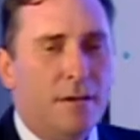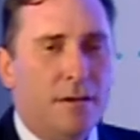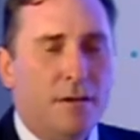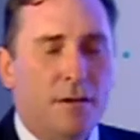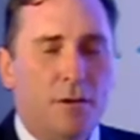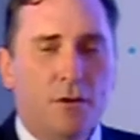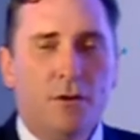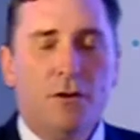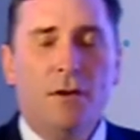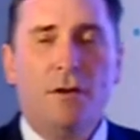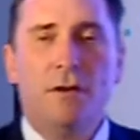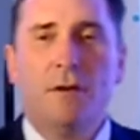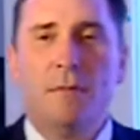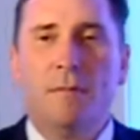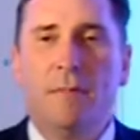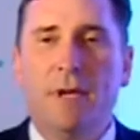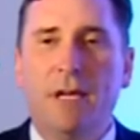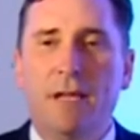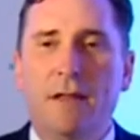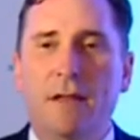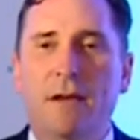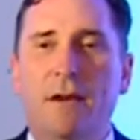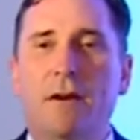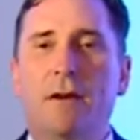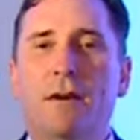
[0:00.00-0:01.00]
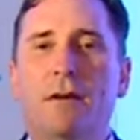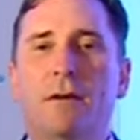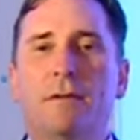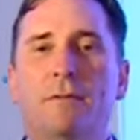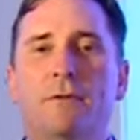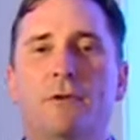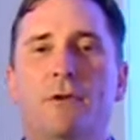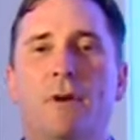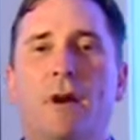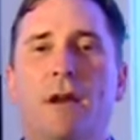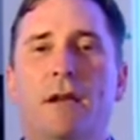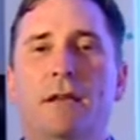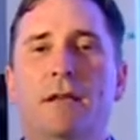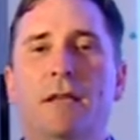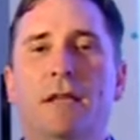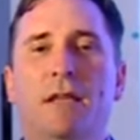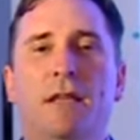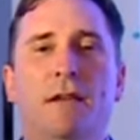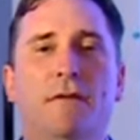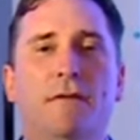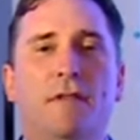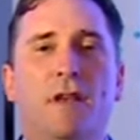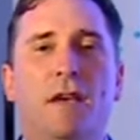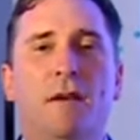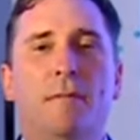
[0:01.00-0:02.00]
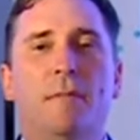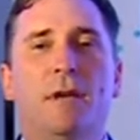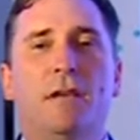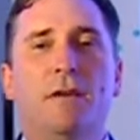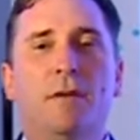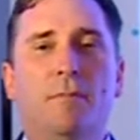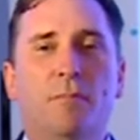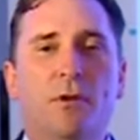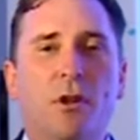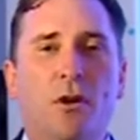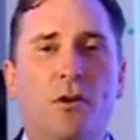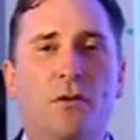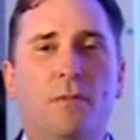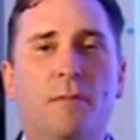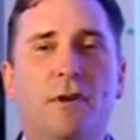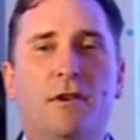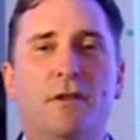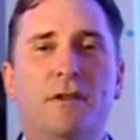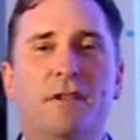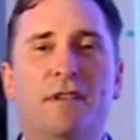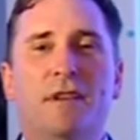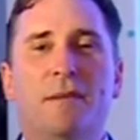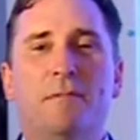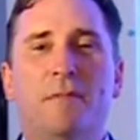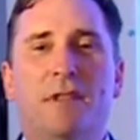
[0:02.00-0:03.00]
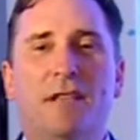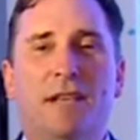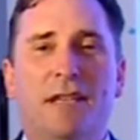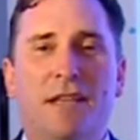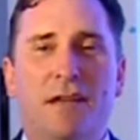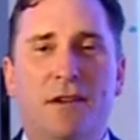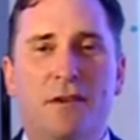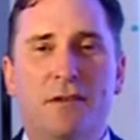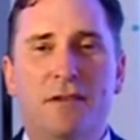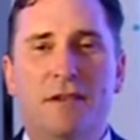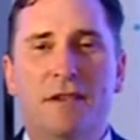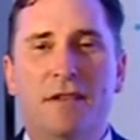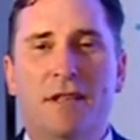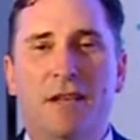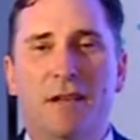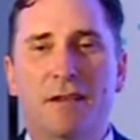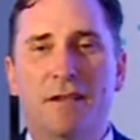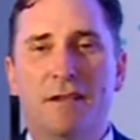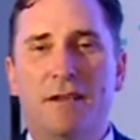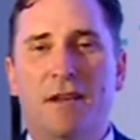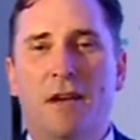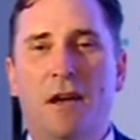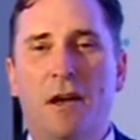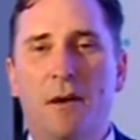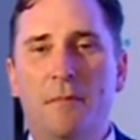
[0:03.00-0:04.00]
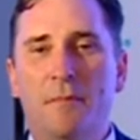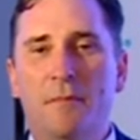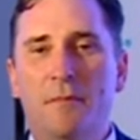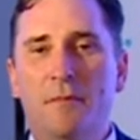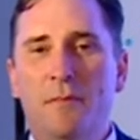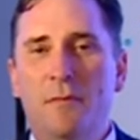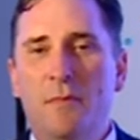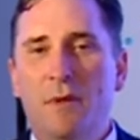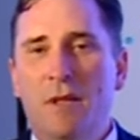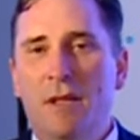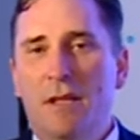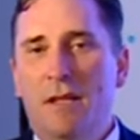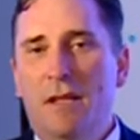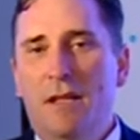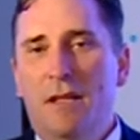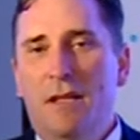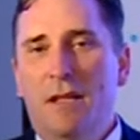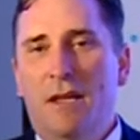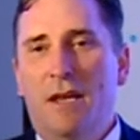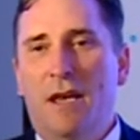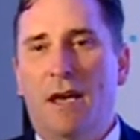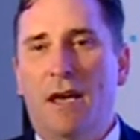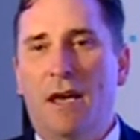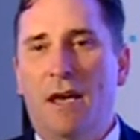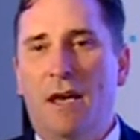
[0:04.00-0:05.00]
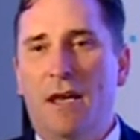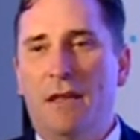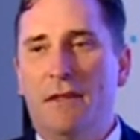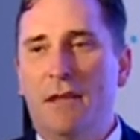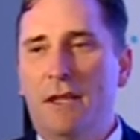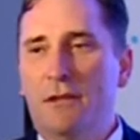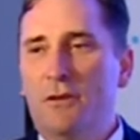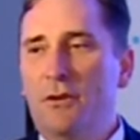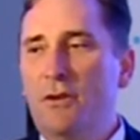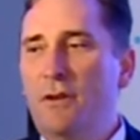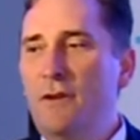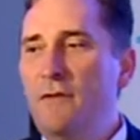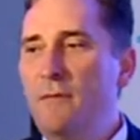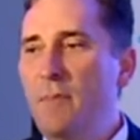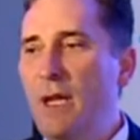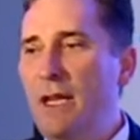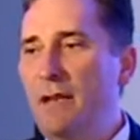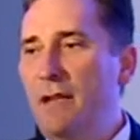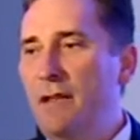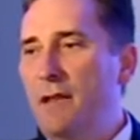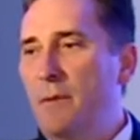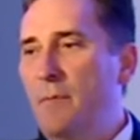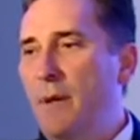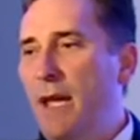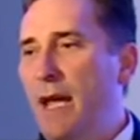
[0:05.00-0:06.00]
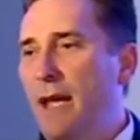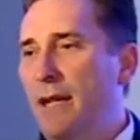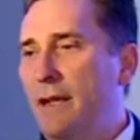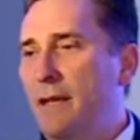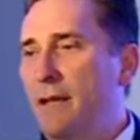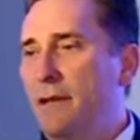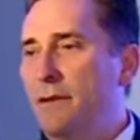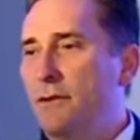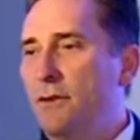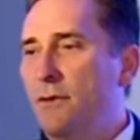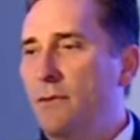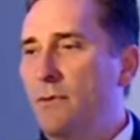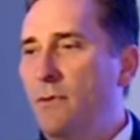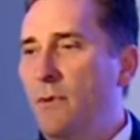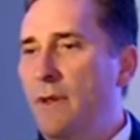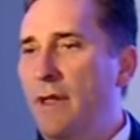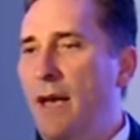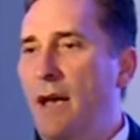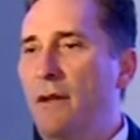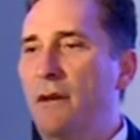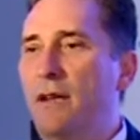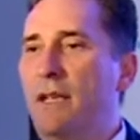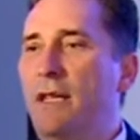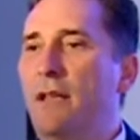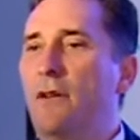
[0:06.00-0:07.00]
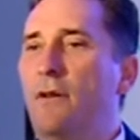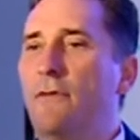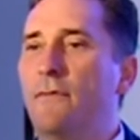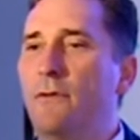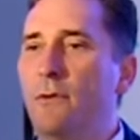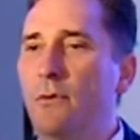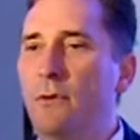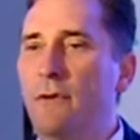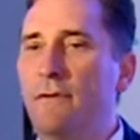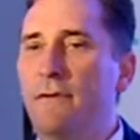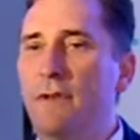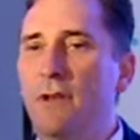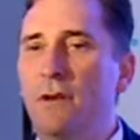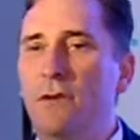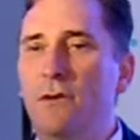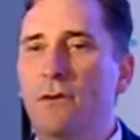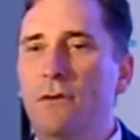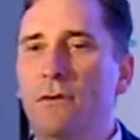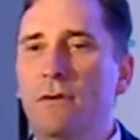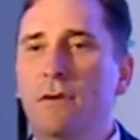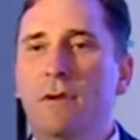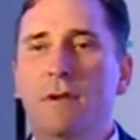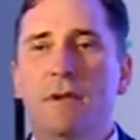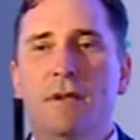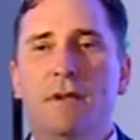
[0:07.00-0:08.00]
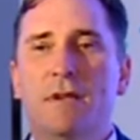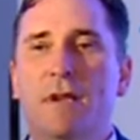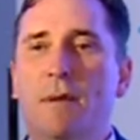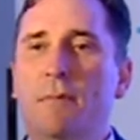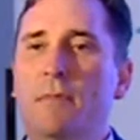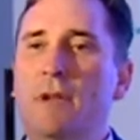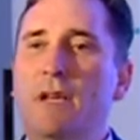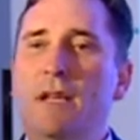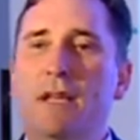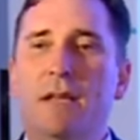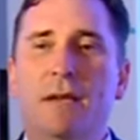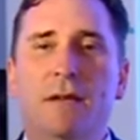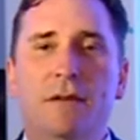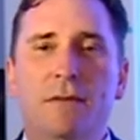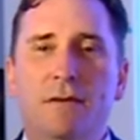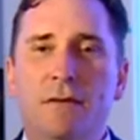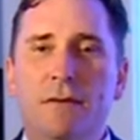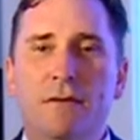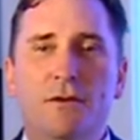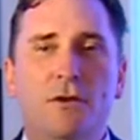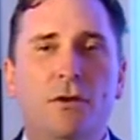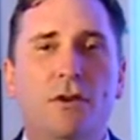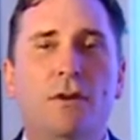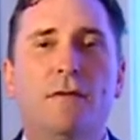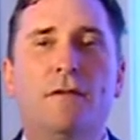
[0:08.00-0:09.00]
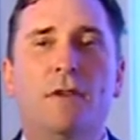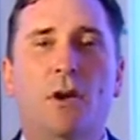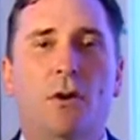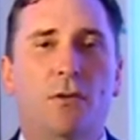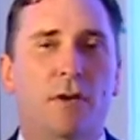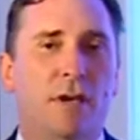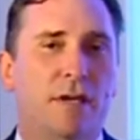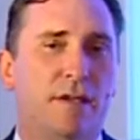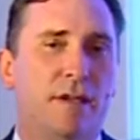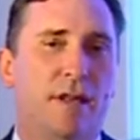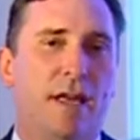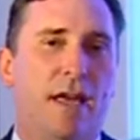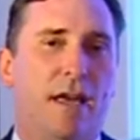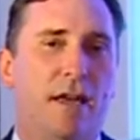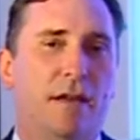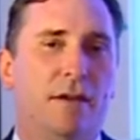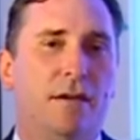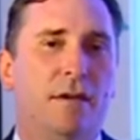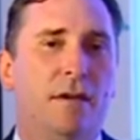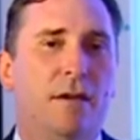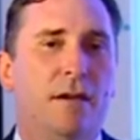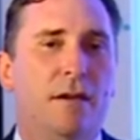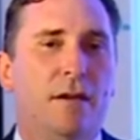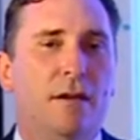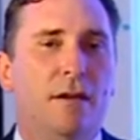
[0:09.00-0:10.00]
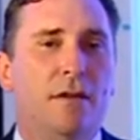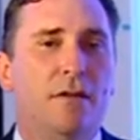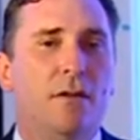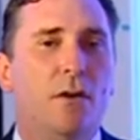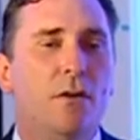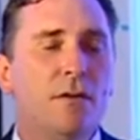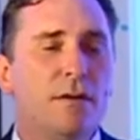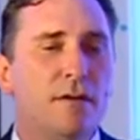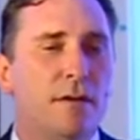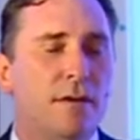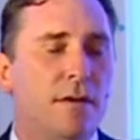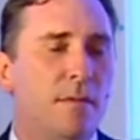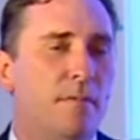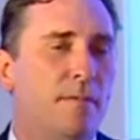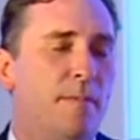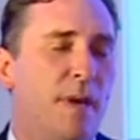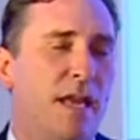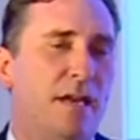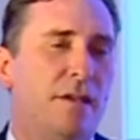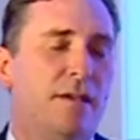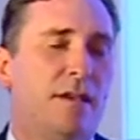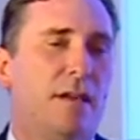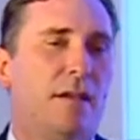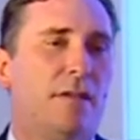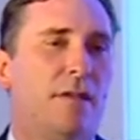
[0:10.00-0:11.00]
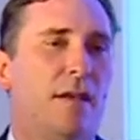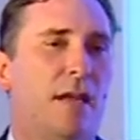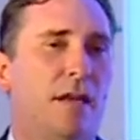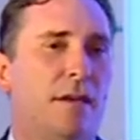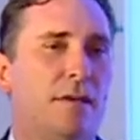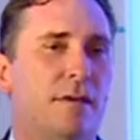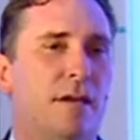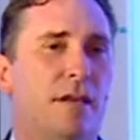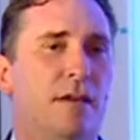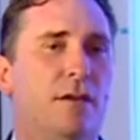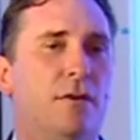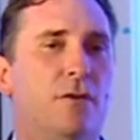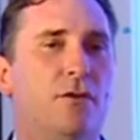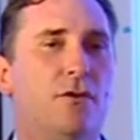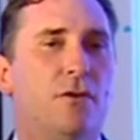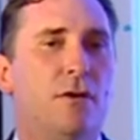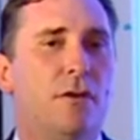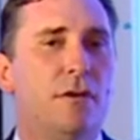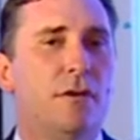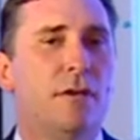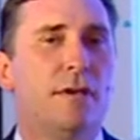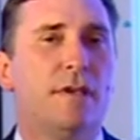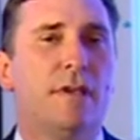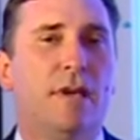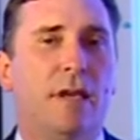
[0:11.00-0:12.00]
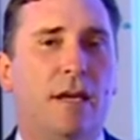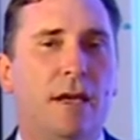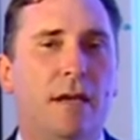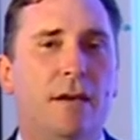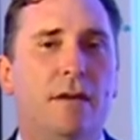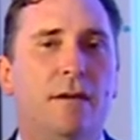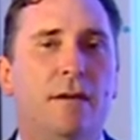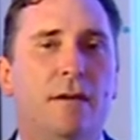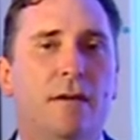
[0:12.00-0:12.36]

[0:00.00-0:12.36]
You shouldn't be there trying to give them a diploma or something else that has come that should have been in the package. Without a careful review, somebody should have noticed that. Those are the basic things that you shouldn't see.